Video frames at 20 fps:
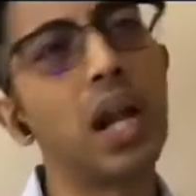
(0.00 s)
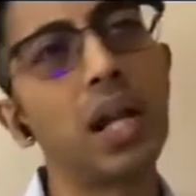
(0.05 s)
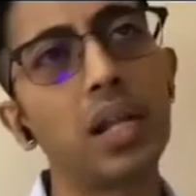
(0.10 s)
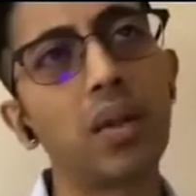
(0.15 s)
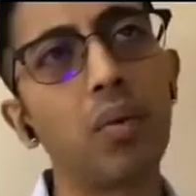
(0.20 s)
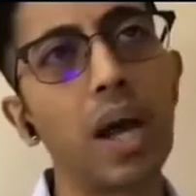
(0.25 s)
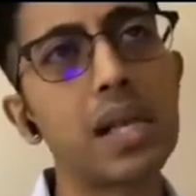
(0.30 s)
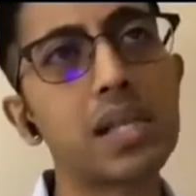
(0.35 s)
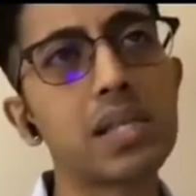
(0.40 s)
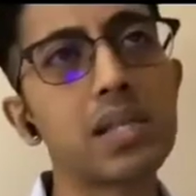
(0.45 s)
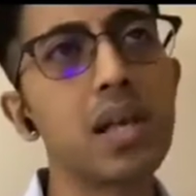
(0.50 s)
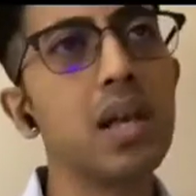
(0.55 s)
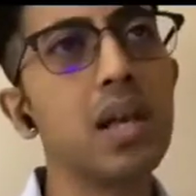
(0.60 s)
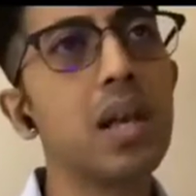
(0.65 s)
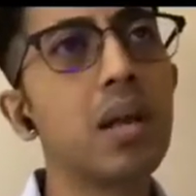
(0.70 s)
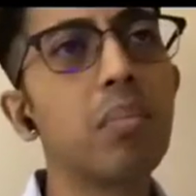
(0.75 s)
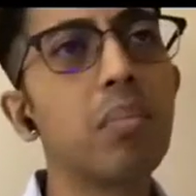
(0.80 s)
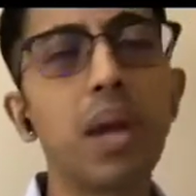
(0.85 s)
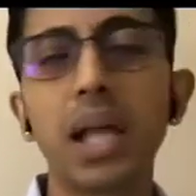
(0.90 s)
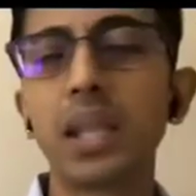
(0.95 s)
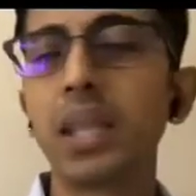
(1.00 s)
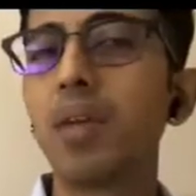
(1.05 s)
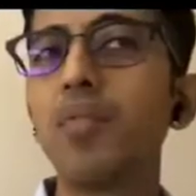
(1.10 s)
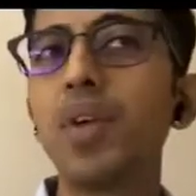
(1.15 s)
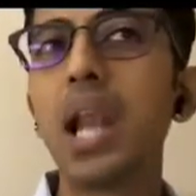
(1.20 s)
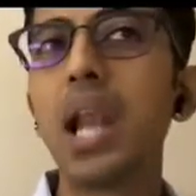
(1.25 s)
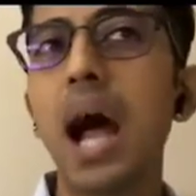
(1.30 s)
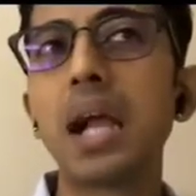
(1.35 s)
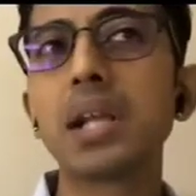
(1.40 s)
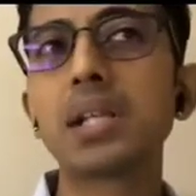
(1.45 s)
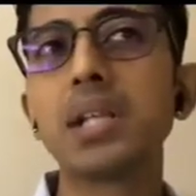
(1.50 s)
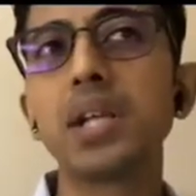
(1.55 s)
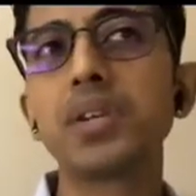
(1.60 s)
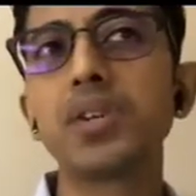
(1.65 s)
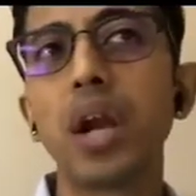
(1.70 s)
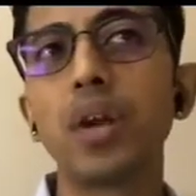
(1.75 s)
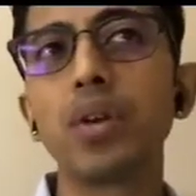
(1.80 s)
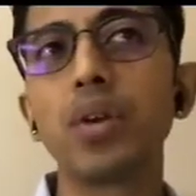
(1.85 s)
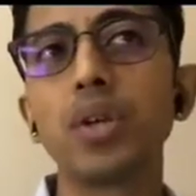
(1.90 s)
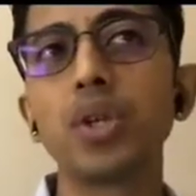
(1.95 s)
But I think we largely try to ensure
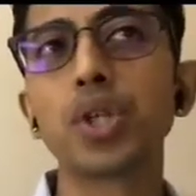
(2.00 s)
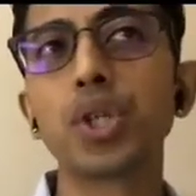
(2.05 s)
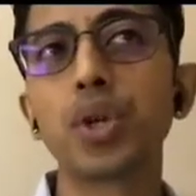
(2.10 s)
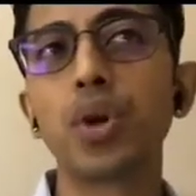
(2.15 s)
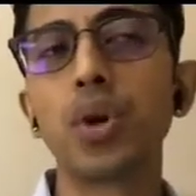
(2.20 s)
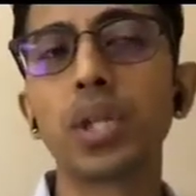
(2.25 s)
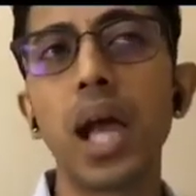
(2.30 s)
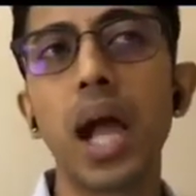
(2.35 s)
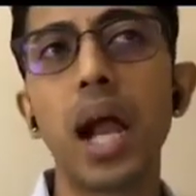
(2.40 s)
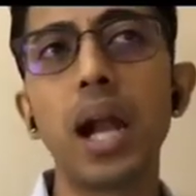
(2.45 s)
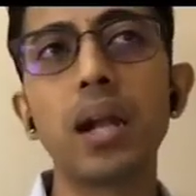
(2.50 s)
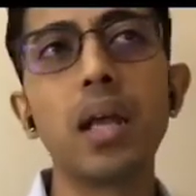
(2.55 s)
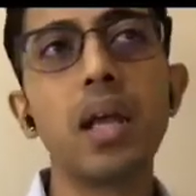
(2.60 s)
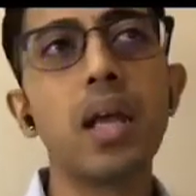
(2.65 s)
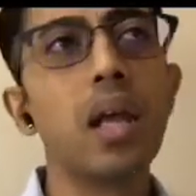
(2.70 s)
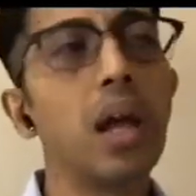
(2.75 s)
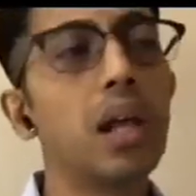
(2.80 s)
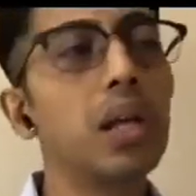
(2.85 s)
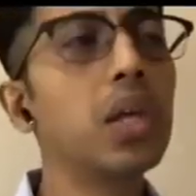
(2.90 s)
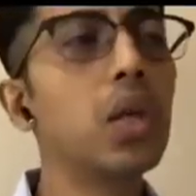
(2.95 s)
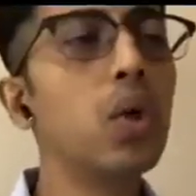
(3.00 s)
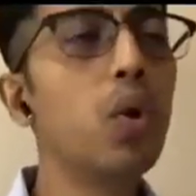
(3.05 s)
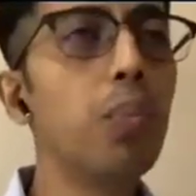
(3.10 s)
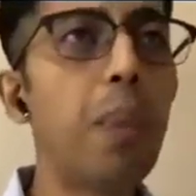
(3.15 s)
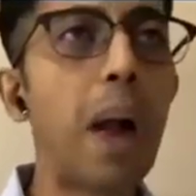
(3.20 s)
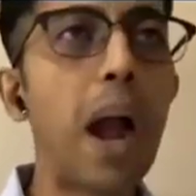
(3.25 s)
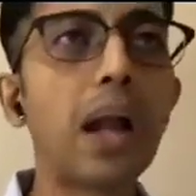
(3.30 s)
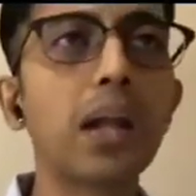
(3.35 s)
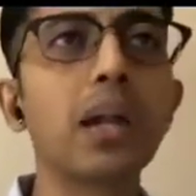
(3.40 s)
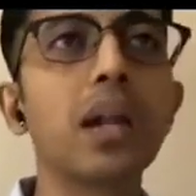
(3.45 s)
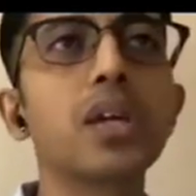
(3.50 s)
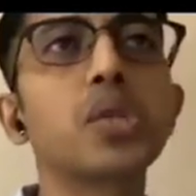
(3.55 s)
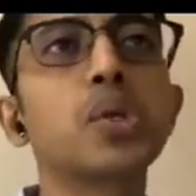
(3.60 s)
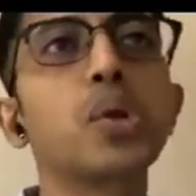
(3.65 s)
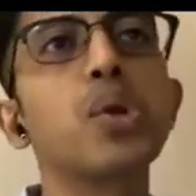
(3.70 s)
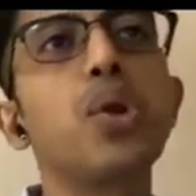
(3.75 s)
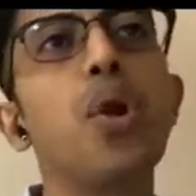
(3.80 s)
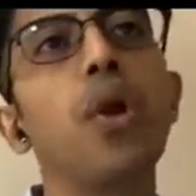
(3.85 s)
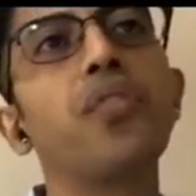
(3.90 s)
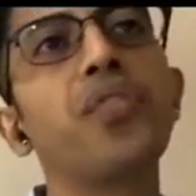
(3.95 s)
that new partners should not feel
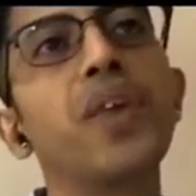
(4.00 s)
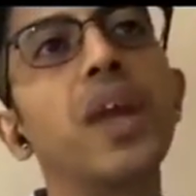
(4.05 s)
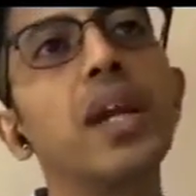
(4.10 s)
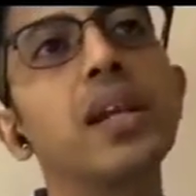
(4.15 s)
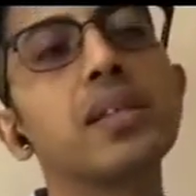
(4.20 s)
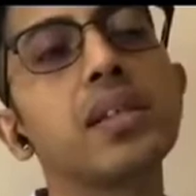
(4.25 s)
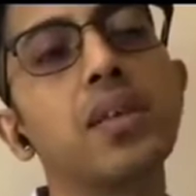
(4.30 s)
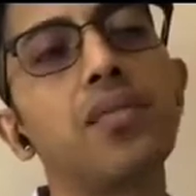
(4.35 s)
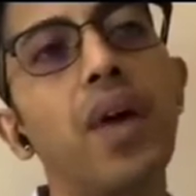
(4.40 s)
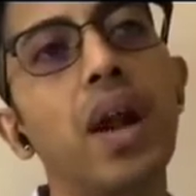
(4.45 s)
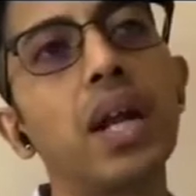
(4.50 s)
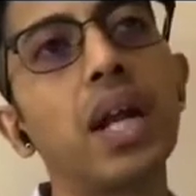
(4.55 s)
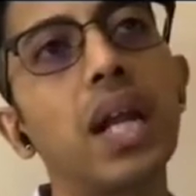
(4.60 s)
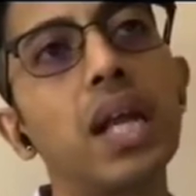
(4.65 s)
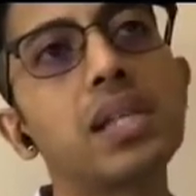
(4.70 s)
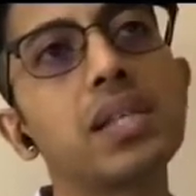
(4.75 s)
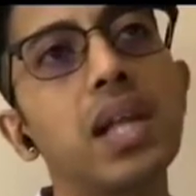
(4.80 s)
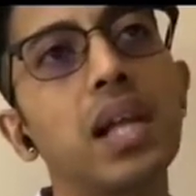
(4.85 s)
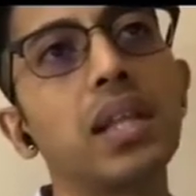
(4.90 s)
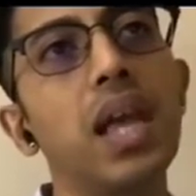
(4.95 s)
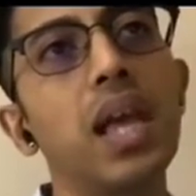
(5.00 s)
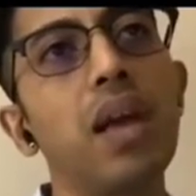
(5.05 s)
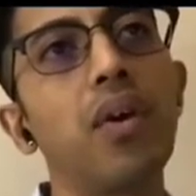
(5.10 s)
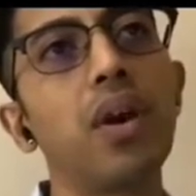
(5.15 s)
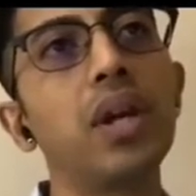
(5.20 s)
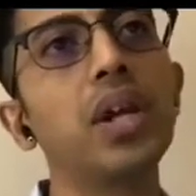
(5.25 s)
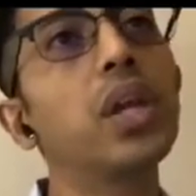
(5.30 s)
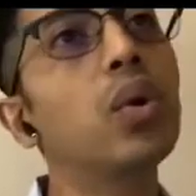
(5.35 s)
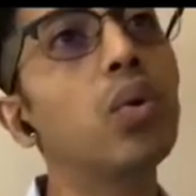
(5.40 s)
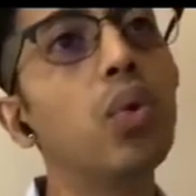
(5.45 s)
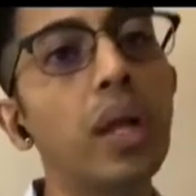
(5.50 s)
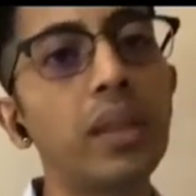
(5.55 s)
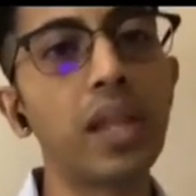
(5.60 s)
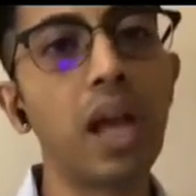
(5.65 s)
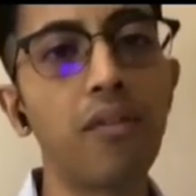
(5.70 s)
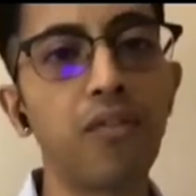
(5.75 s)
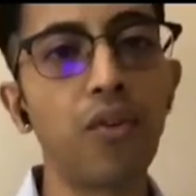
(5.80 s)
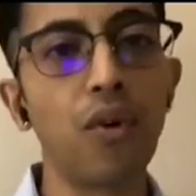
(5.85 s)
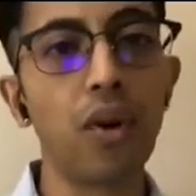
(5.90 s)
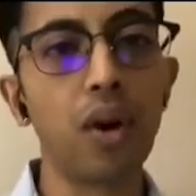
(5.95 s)
disadvantaged, that they were new and therefore,
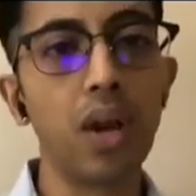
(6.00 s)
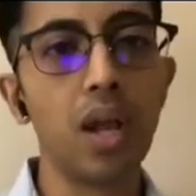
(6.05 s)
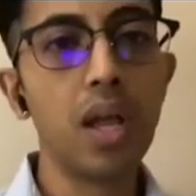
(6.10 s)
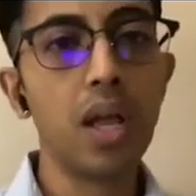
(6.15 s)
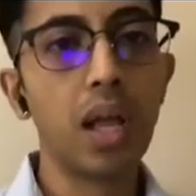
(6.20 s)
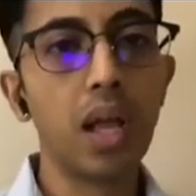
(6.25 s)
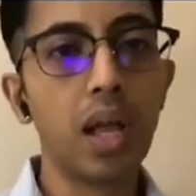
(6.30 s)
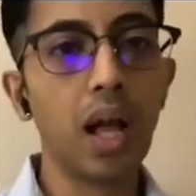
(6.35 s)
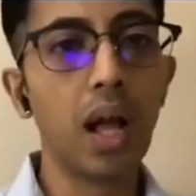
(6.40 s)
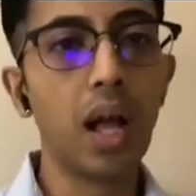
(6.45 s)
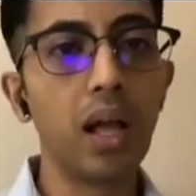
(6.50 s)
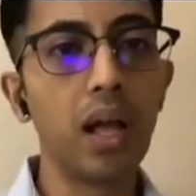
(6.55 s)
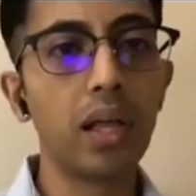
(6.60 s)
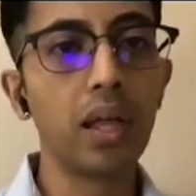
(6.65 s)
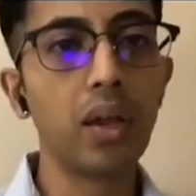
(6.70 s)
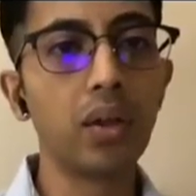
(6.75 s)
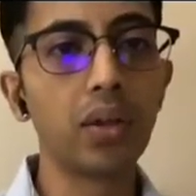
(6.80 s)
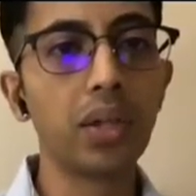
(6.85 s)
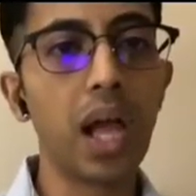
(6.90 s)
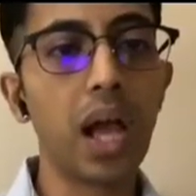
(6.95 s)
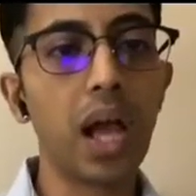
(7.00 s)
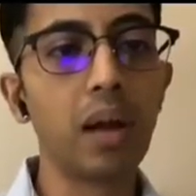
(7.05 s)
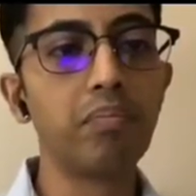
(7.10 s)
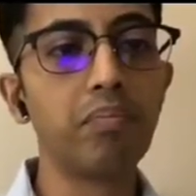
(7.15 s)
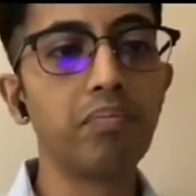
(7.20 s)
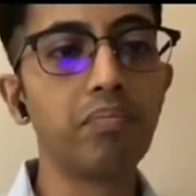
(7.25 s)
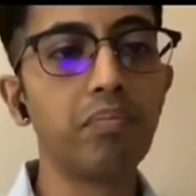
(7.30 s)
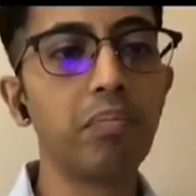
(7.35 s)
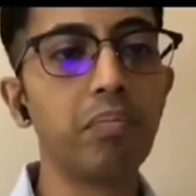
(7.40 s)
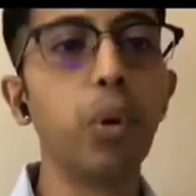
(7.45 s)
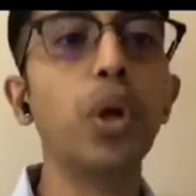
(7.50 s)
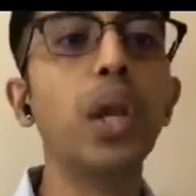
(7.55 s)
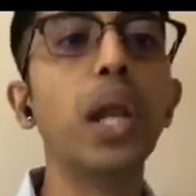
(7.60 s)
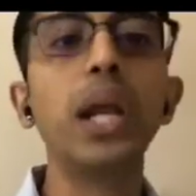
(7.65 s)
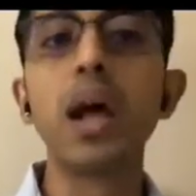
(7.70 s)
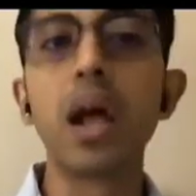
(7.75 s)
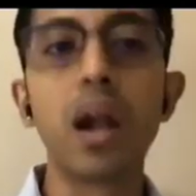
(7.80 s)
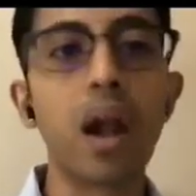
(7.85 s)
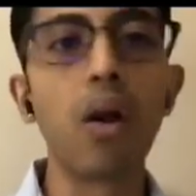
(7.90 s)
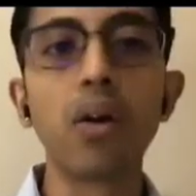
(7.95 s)
they are bullied around or
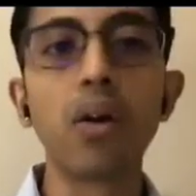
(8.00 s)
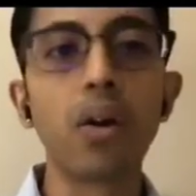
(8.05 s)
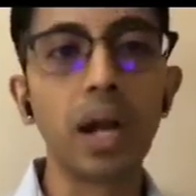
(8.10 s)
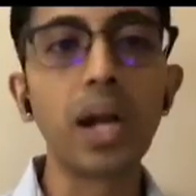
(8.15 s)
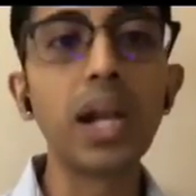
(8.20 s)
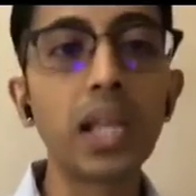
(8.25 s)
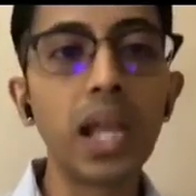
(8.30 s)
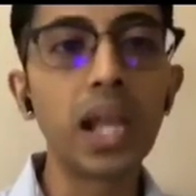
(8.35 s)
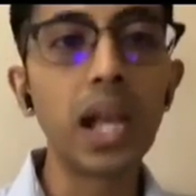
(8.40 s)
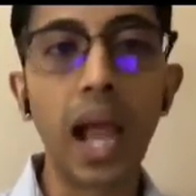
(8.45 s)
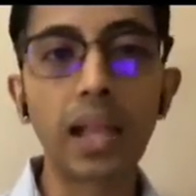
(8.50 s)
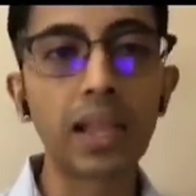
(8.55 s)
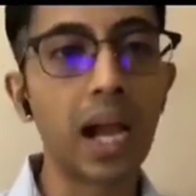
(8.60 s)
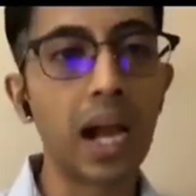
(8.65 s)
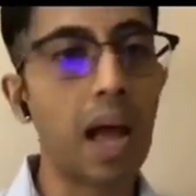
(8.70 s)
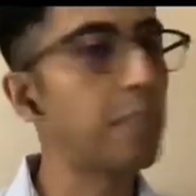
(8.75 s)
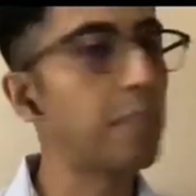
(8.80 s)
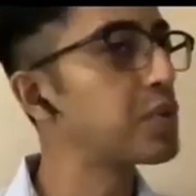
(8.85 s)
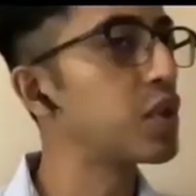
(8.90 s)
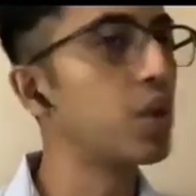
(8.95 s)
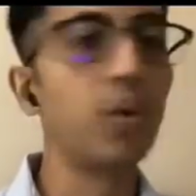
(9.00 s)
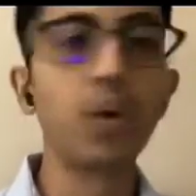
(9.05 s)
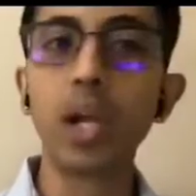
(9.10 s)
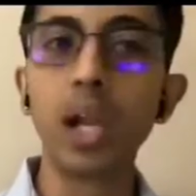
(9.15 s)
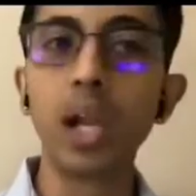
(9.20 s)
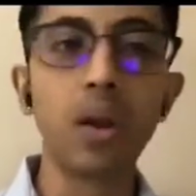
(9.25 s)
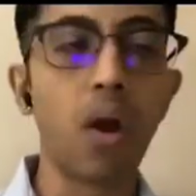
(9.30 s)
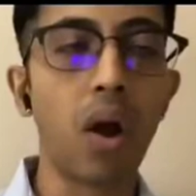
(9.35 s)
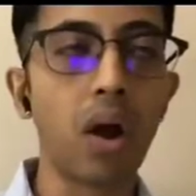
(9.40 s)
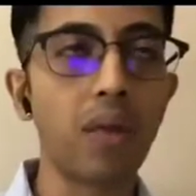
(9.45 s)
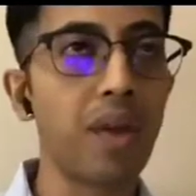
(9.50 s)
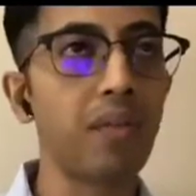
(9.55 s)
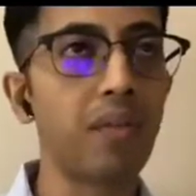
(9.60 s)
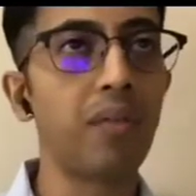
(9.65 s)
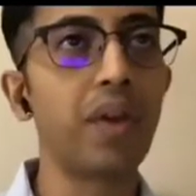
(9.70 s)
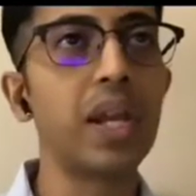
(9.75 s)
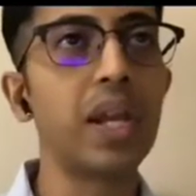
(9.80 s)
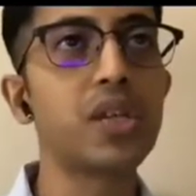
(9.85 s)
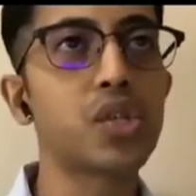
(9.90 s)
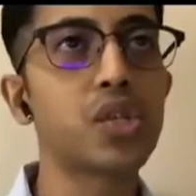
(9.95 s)
anything like that. Absolutely not. We have a very strong
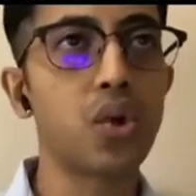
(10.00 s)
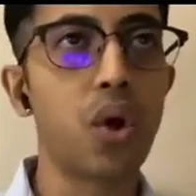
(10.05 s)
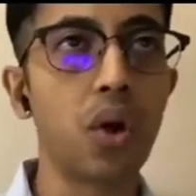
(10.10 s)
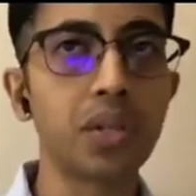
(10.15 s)
system.